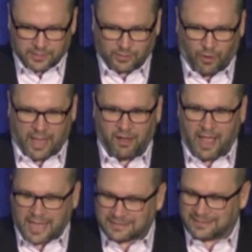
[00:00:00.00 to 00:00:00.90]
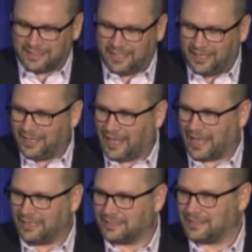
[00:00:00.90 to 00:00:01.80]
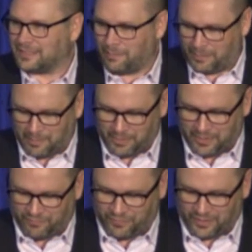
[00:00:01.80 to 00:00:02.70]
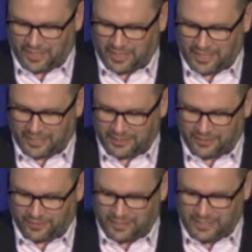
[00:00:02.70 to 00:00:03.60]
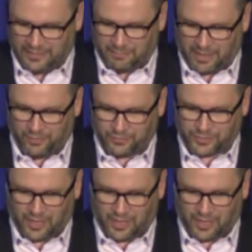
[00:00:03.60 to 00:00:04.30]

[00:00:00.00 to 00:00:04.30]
So, and lastly, and this is going to be a bit of, eating my own